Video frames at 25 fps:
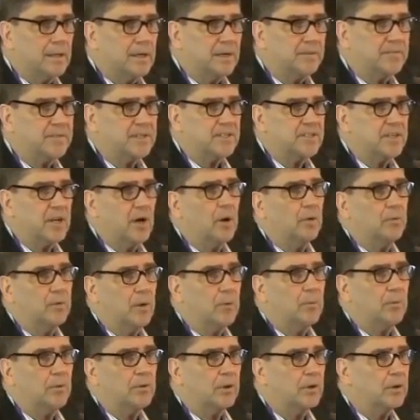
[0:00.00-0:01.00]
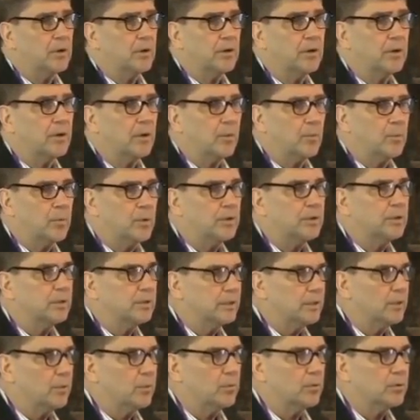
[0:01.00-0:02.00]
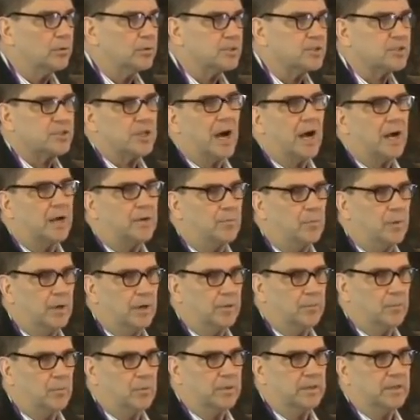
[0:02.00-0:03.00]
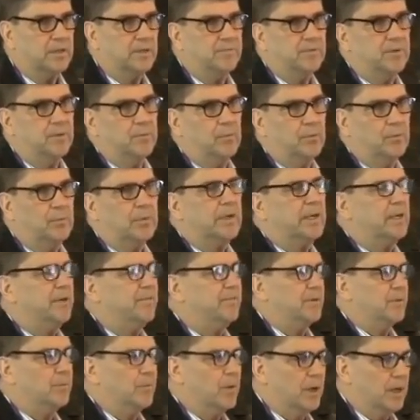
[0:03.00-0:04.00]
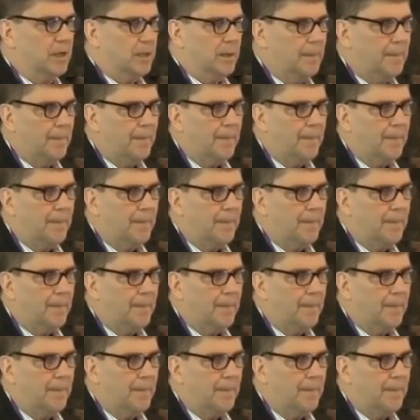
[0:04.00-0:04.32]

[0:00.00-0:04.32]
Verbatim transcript: If they say, oh, no, no, no, no, no, we, you know, we'll assign one. We'll give you one. We'll give you one.